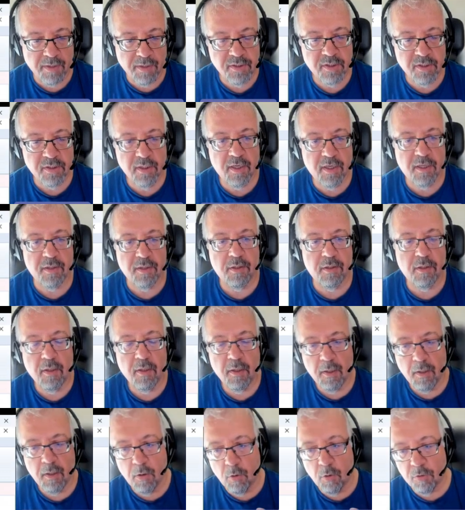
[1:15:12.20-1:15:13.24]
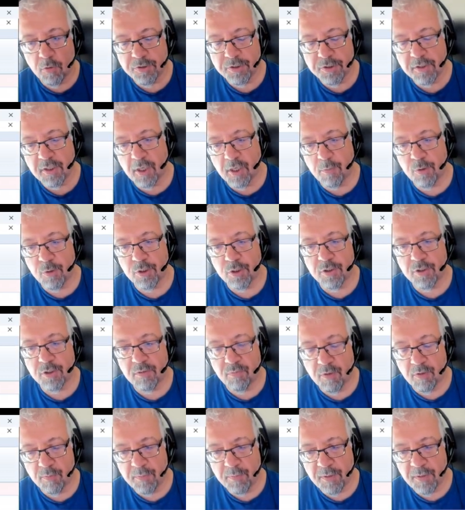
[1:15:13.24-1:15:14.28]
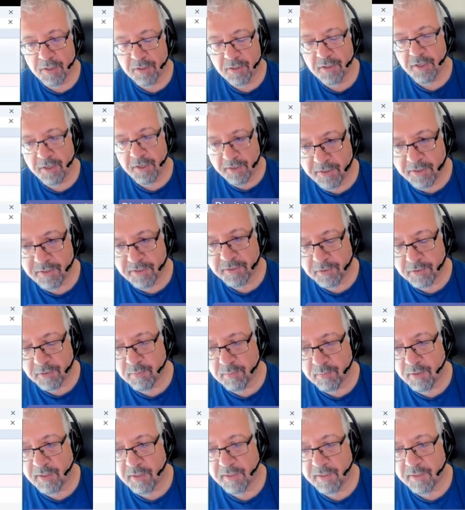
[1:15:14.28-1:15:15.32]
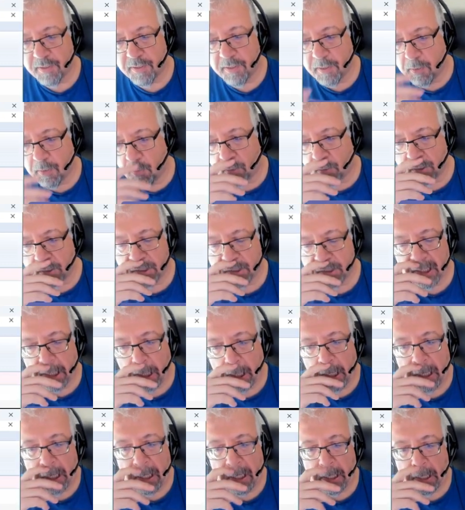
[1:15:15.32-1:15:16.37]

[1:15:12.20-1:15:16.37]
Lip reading: once, and all descriptions will be inherited by according